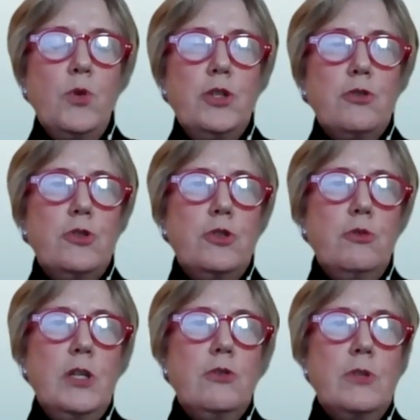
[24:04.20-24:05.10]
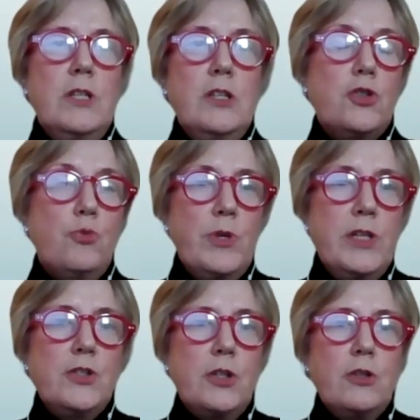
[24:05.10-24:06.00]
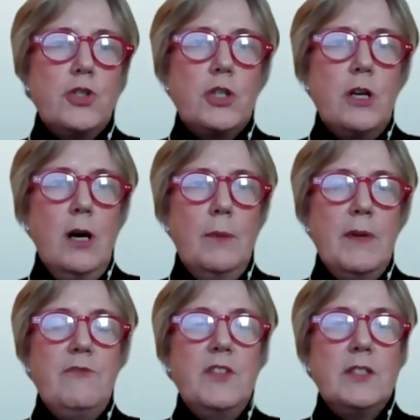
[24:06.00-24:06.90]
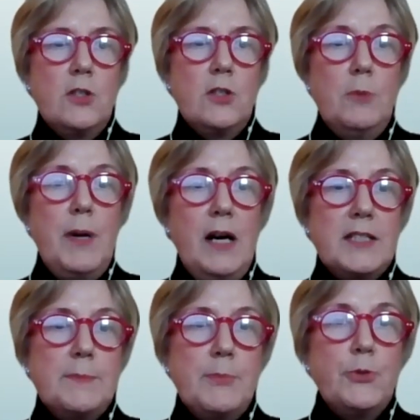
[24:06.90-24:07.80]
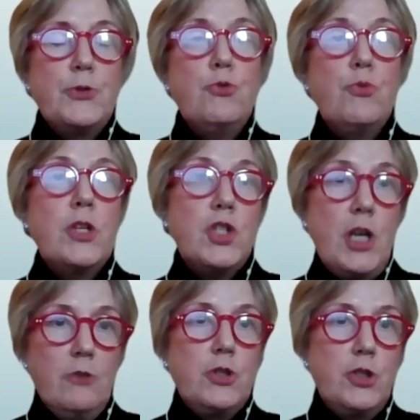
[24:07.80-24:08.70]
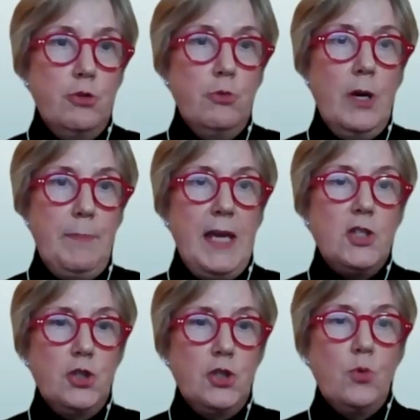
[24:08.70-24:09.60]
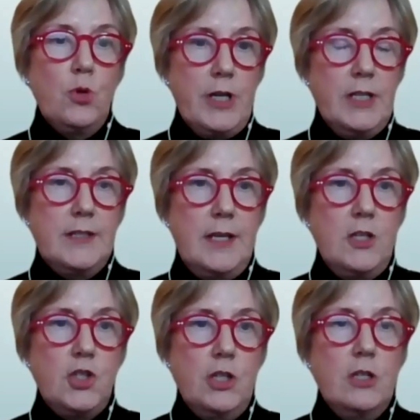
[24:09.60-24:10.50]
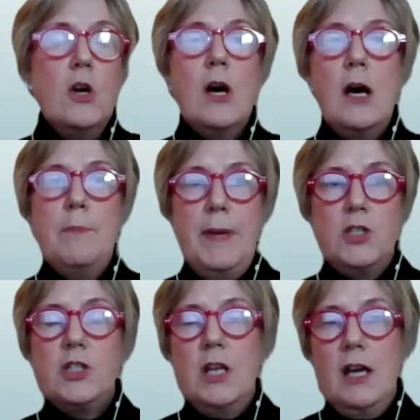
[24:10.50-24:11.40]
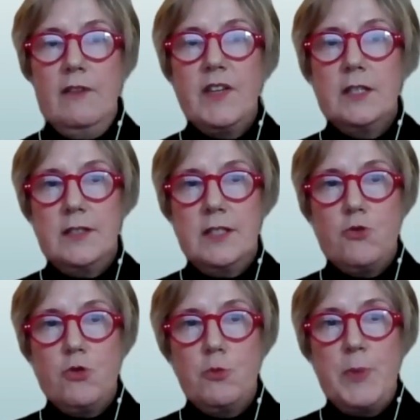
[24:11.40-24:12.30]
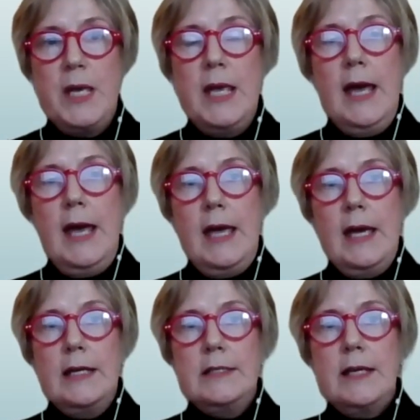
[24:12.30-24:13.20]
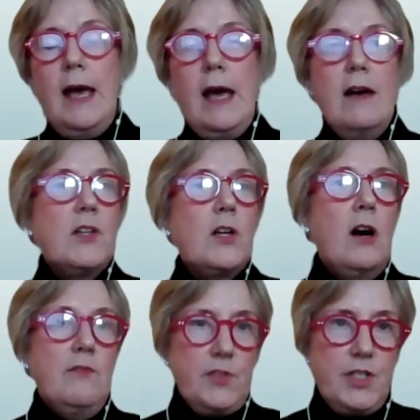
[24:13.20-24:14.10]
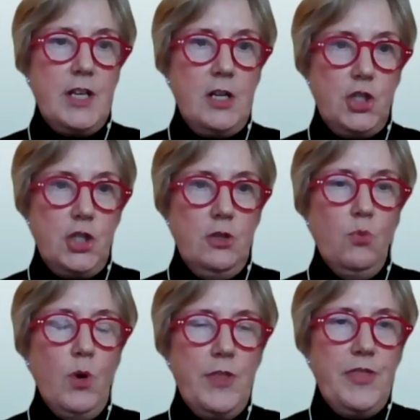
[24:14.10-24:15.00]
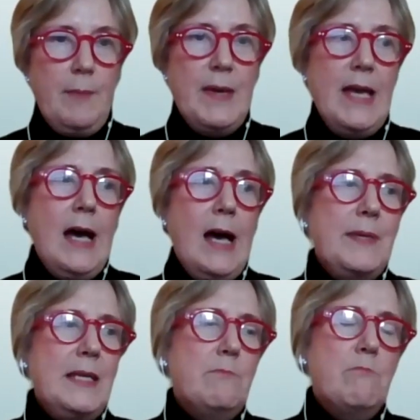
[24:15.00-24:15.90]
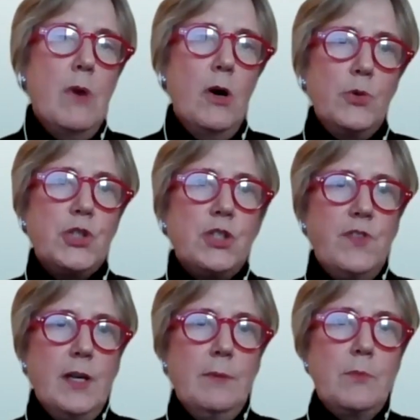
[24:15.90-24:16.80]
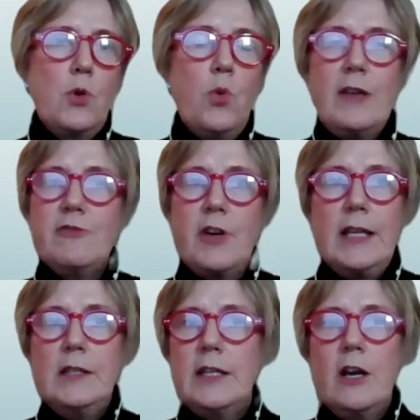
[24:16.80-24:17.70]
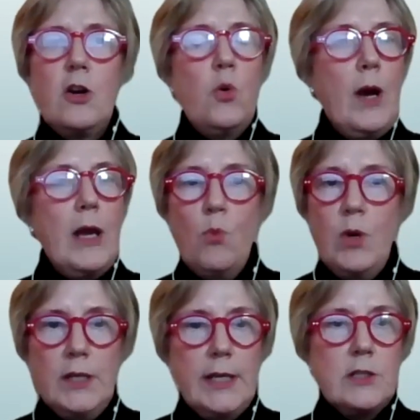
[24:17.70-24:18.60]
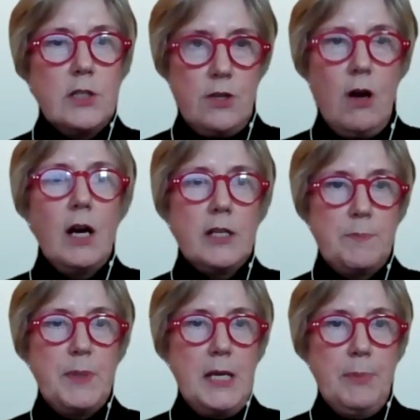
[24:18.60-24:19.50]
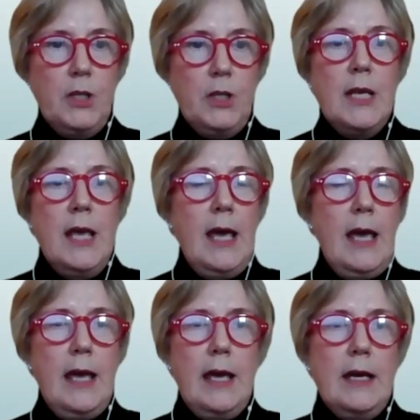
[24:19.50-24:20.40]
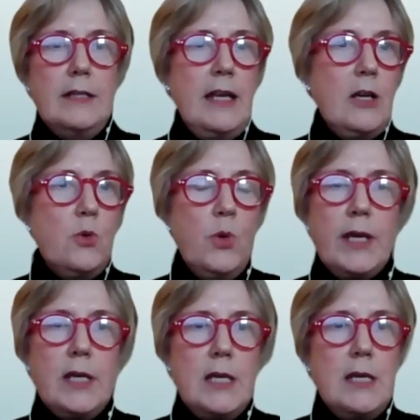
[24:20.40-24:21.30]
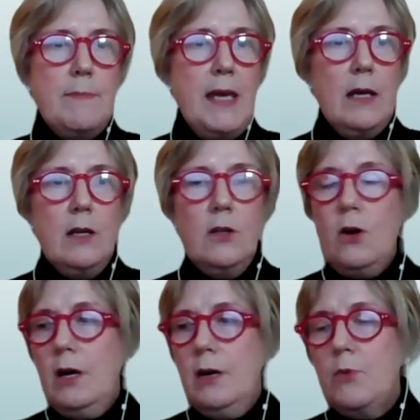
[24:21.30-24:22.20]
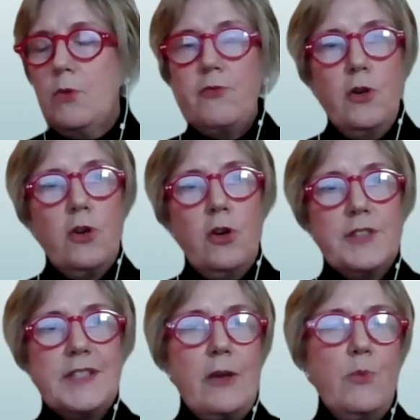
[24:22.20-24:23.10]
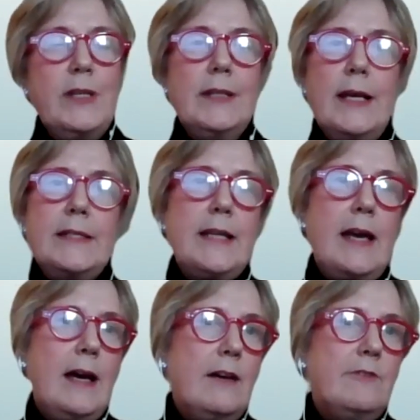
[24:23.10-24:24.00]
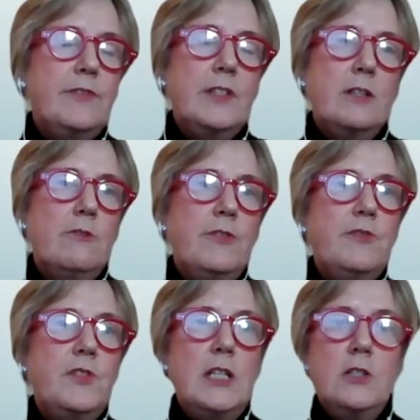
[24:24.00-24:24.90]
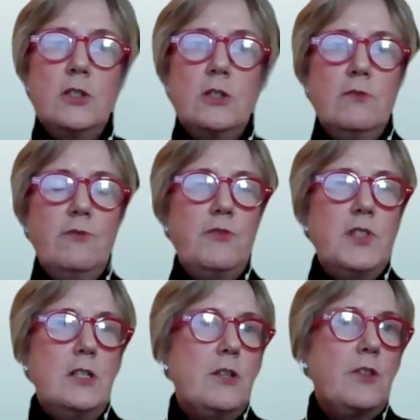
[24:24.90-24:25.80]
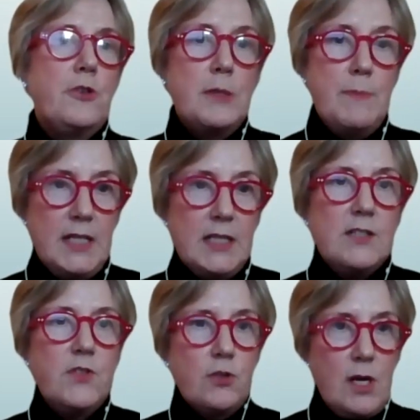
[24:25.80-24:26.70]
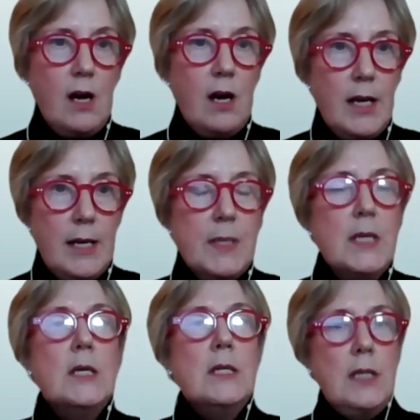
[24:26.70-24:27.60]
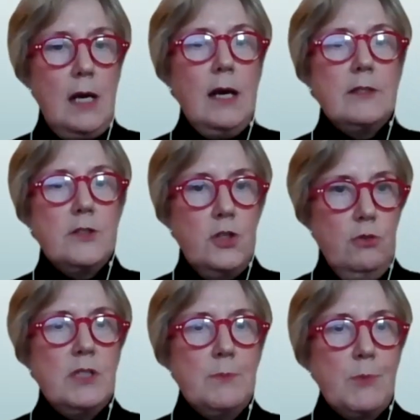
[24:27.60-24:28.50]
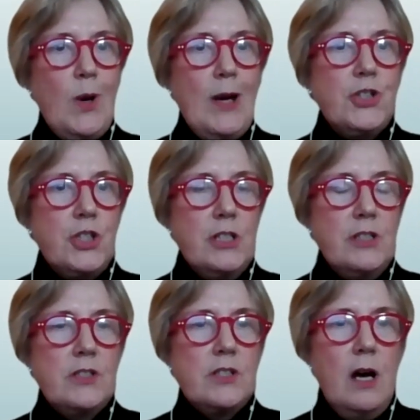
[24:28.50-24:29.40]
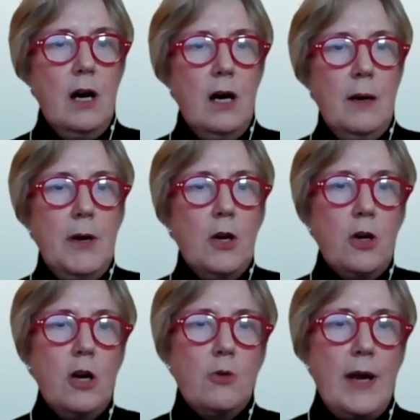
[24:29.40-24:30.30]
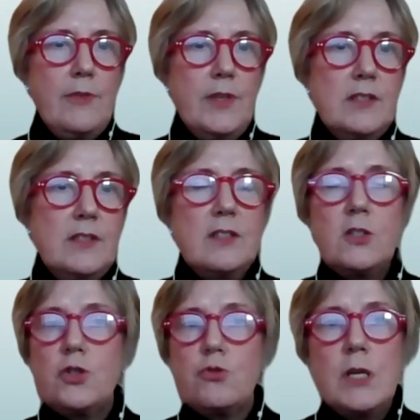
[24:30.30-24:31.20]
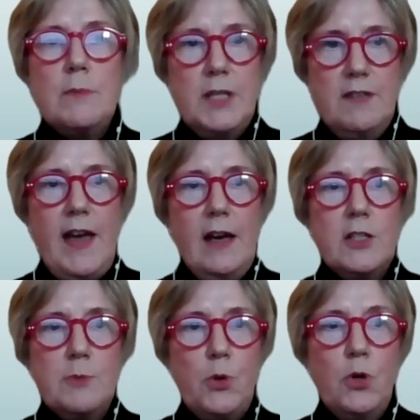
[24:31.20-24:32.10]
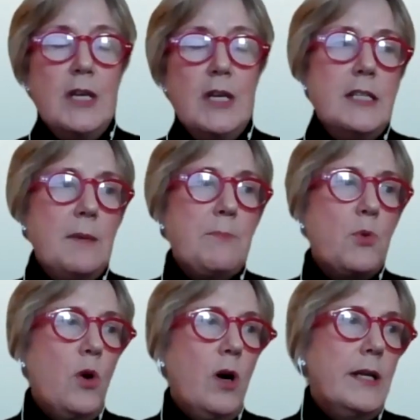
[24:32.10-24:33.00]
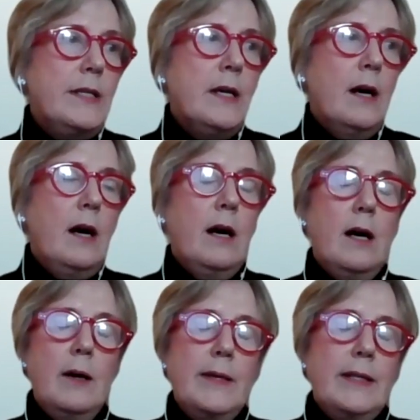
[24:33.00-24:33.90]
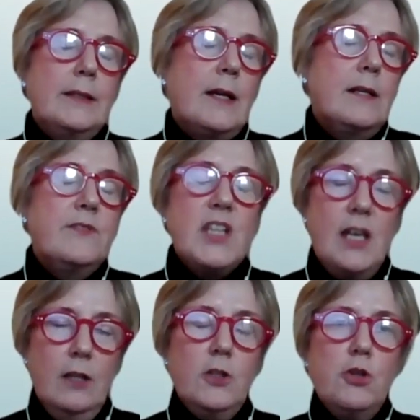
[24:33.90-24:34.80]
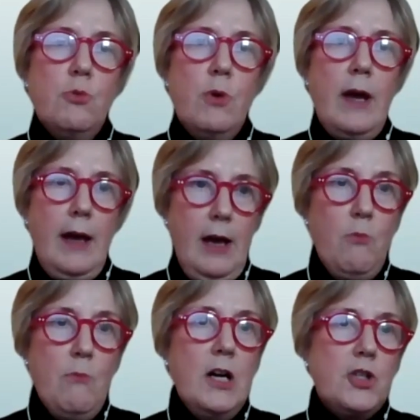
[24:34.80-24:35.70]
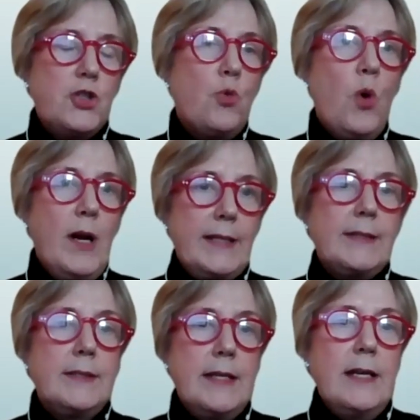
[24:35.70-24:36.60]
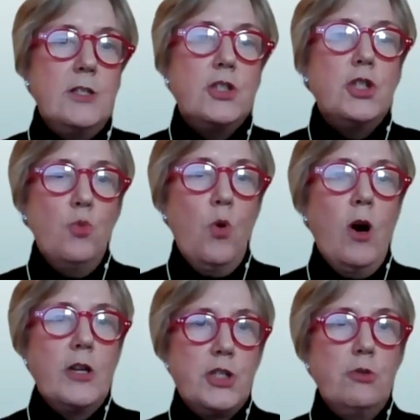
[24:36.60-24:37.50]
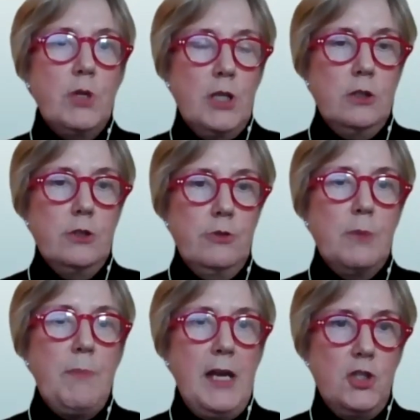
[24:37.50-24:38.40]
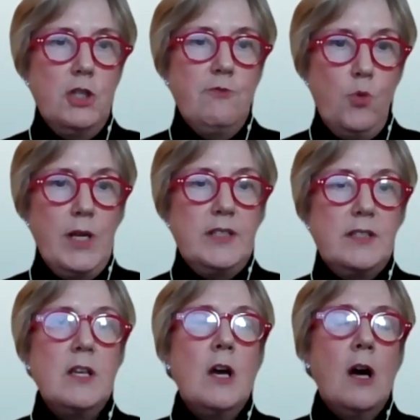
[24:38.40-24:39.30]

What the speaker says: when you're doing your initial research, if it's at all possible, to reach out to a patient organization, a patient advocacy group, and have a conversation with them. I mean, most of them, quite frankly, are quite willing to talk to people. And a quick email or phone call, say, we'd like to have 15 to 30 minutes of your time to ask you some questions around this is extremely valuable. Number one, it'll kind of tell you how much or what extent you want to include the patient voice